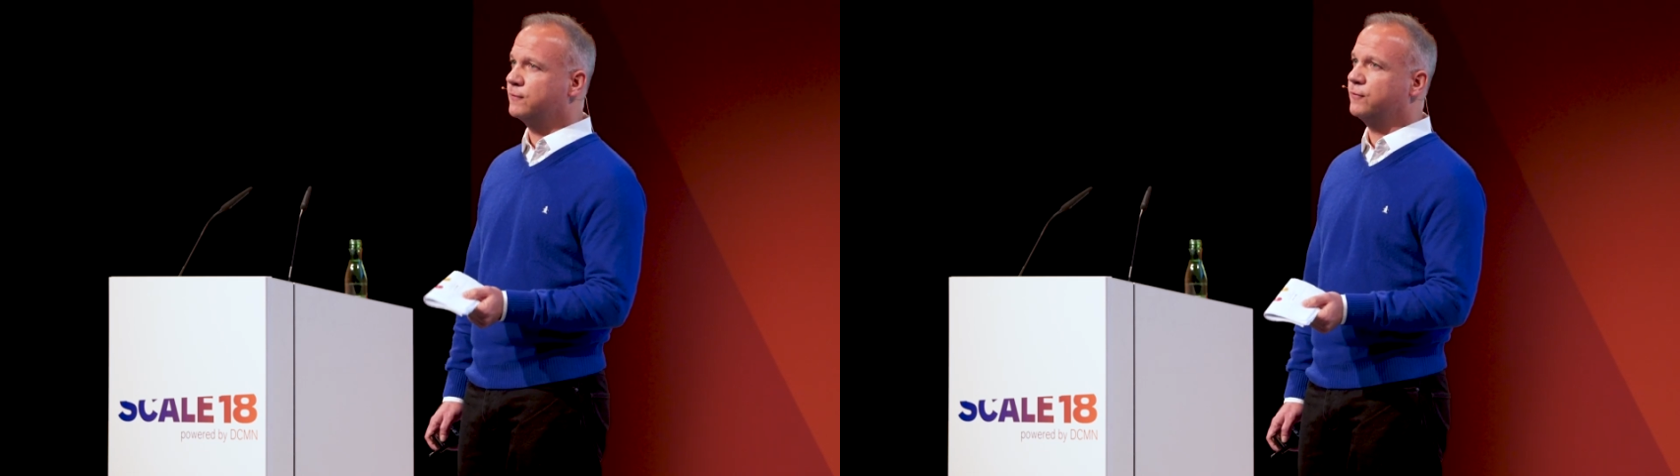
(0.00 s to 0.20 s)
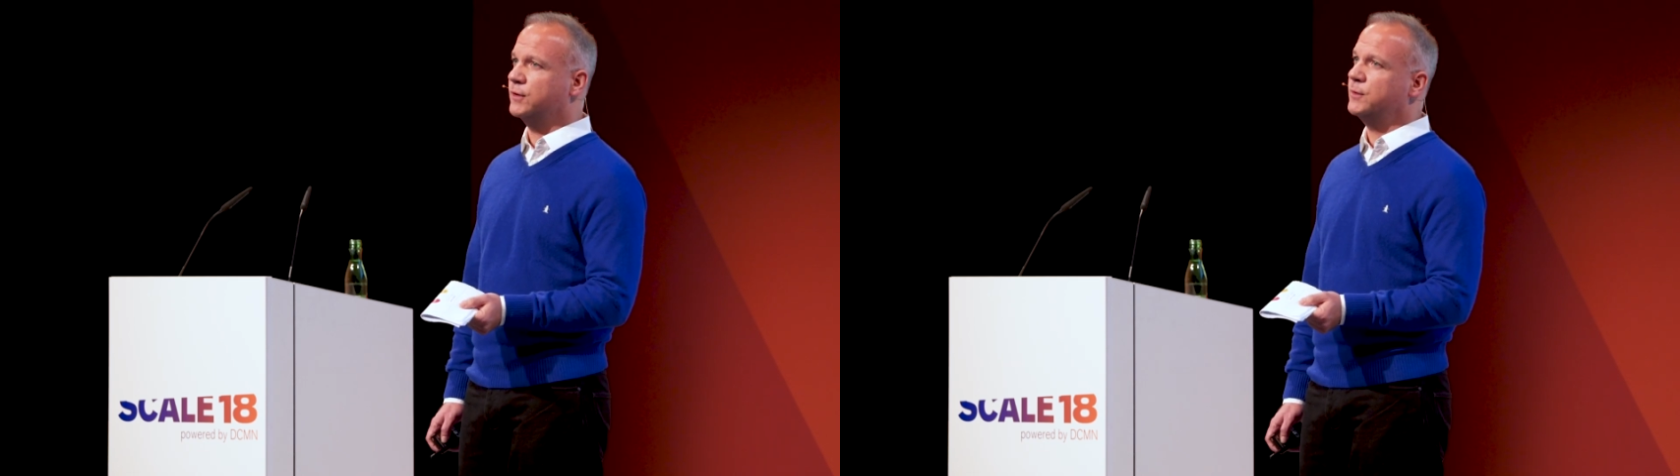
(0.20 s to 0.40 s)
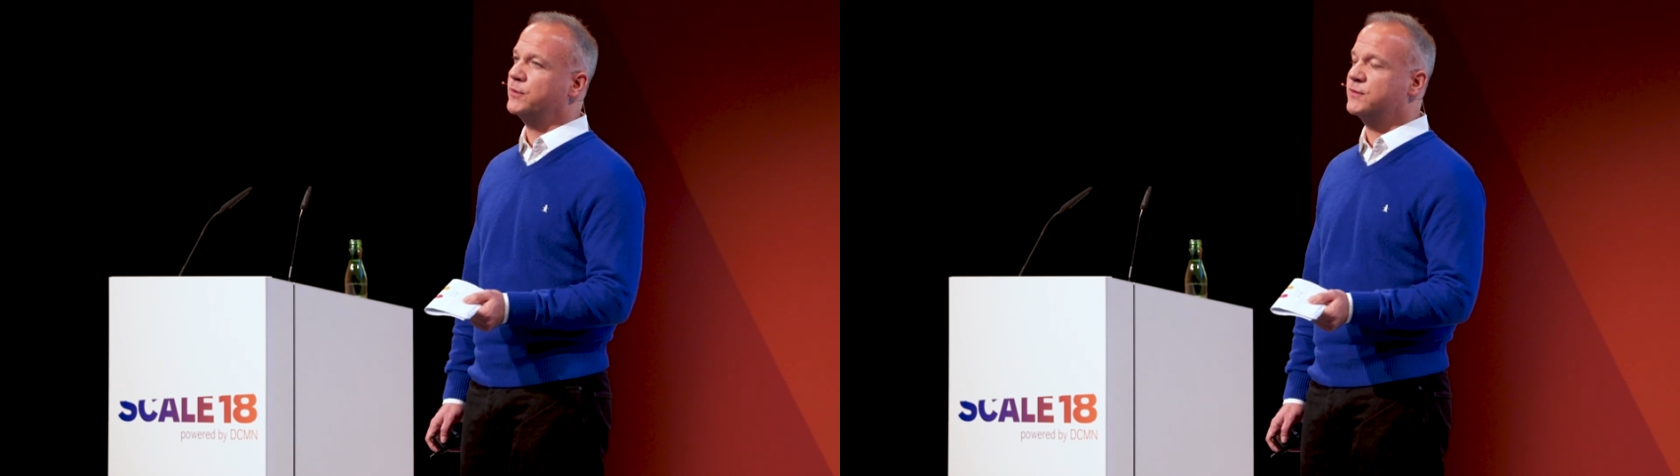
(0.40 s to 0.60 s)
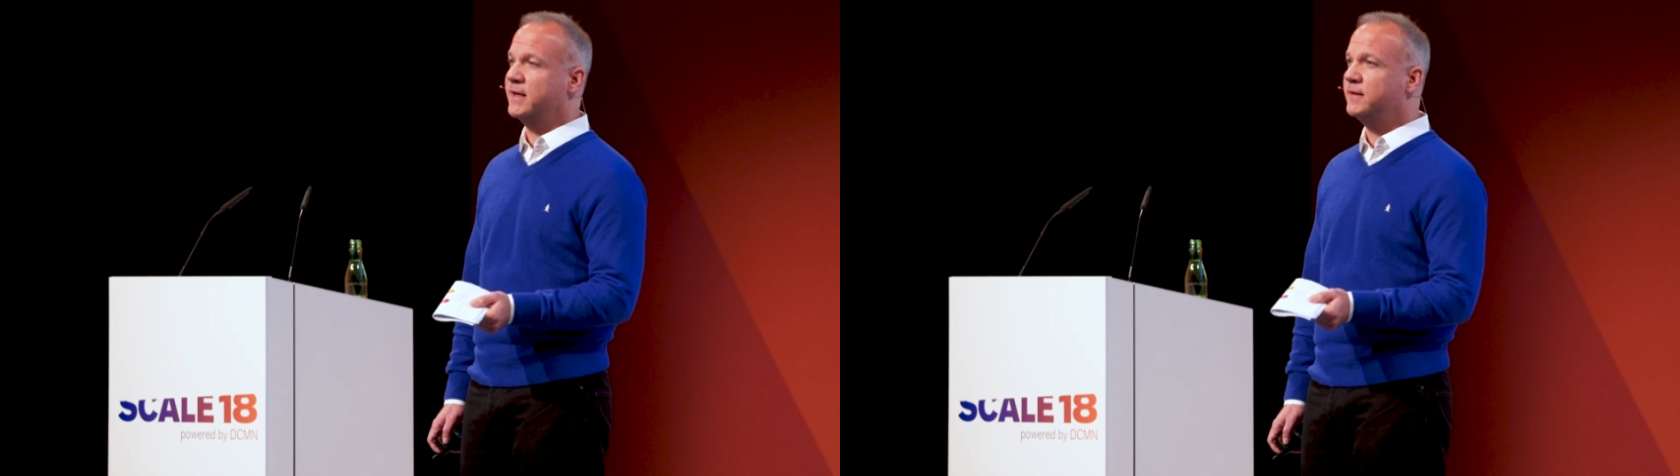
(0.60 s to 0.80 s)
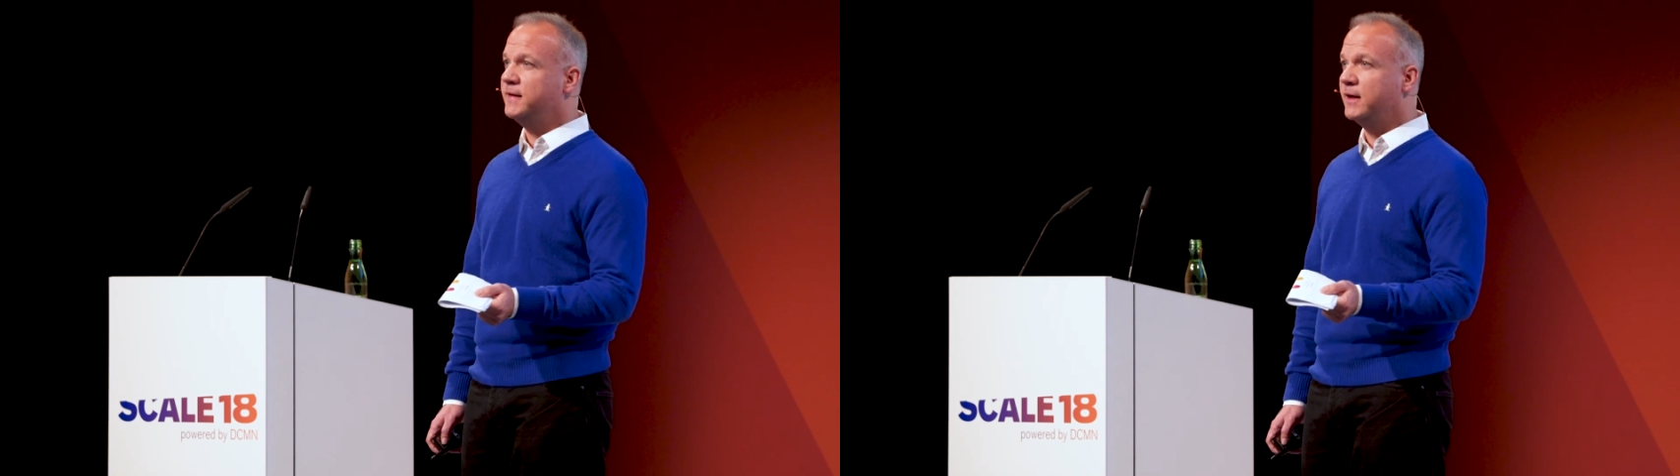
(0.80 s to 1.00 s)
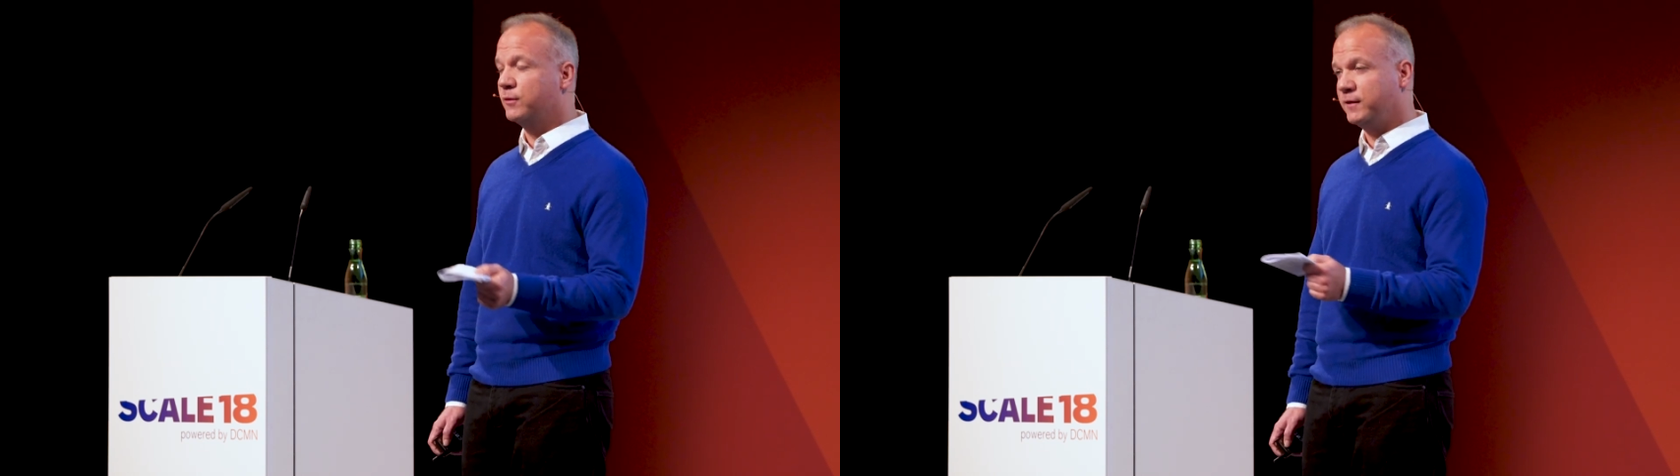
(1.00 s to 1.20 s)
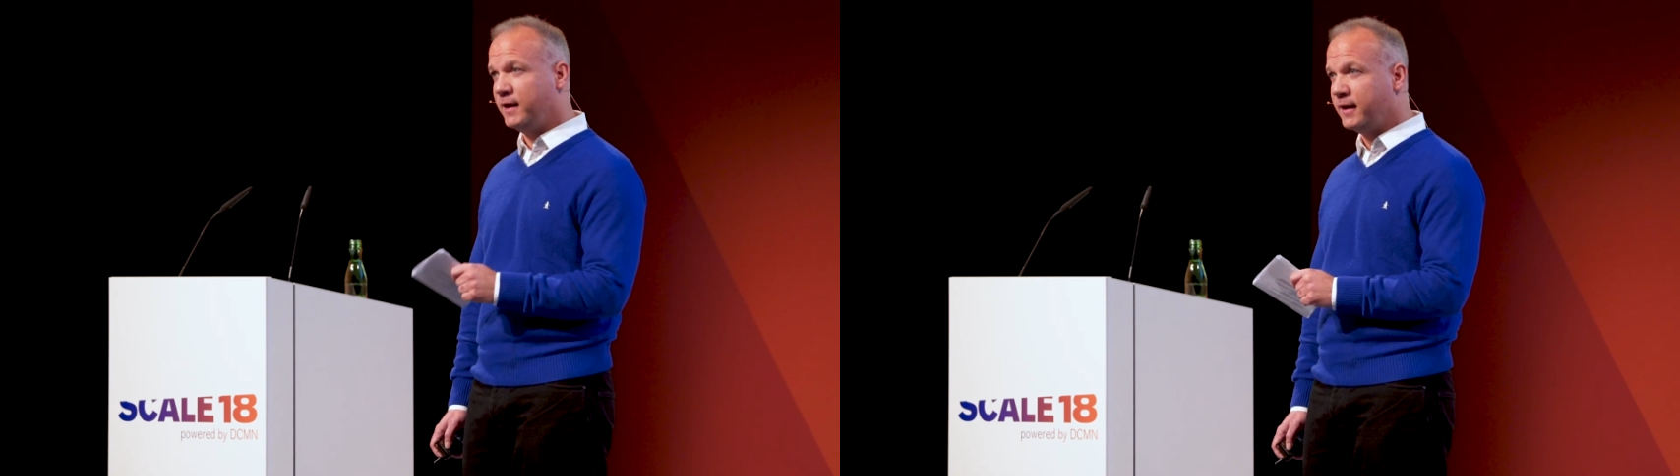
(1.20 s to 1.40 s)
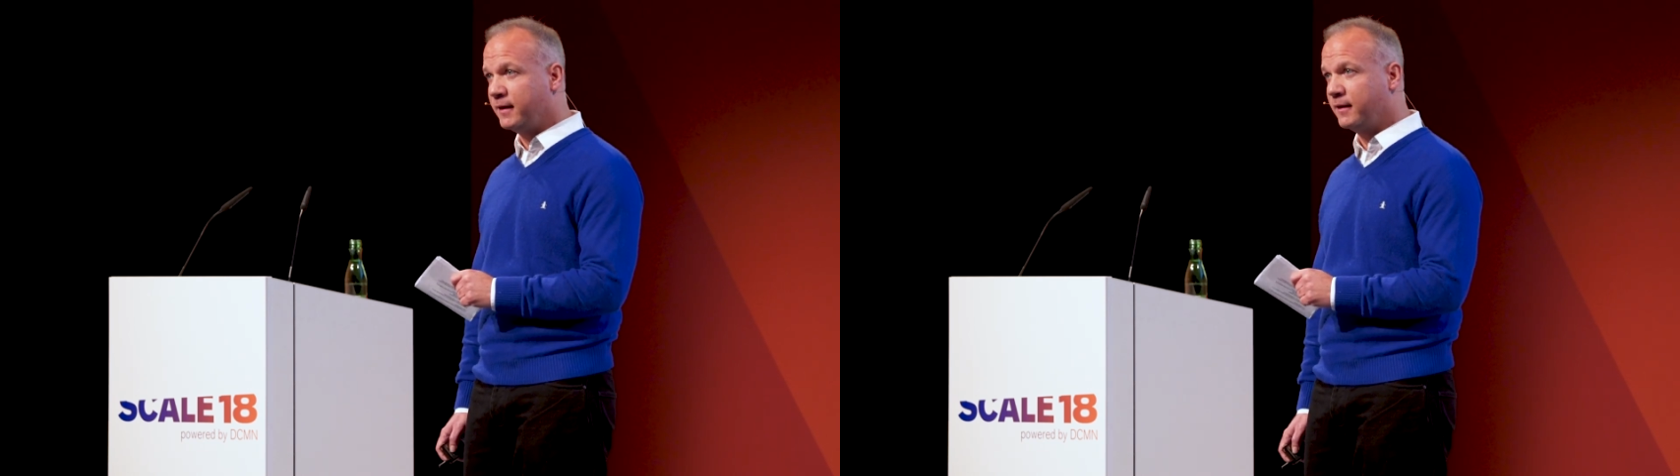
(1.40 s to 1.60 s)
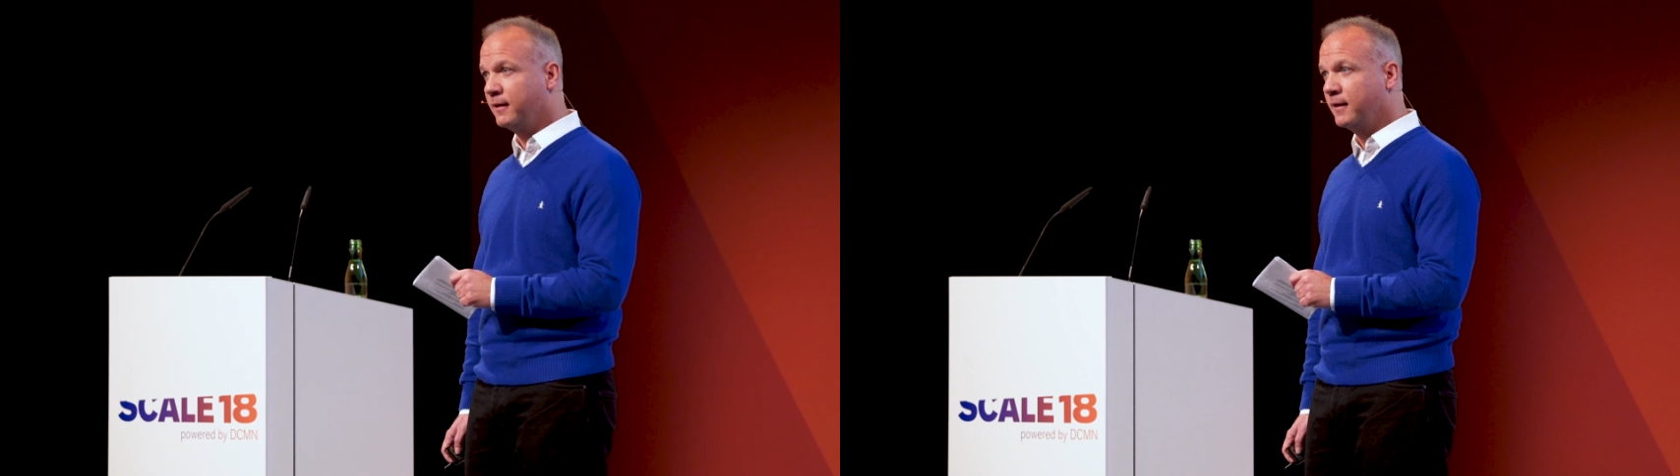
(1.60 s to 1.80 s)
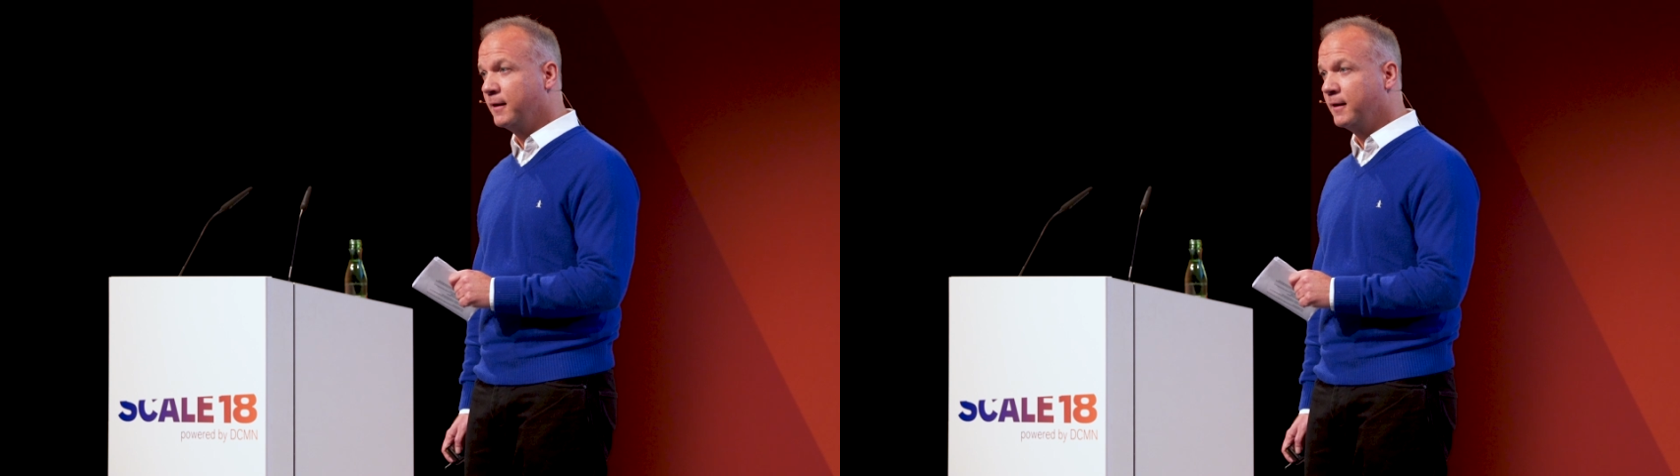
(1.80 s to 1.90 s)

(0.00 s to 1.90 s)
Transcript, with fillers: 40% year on year,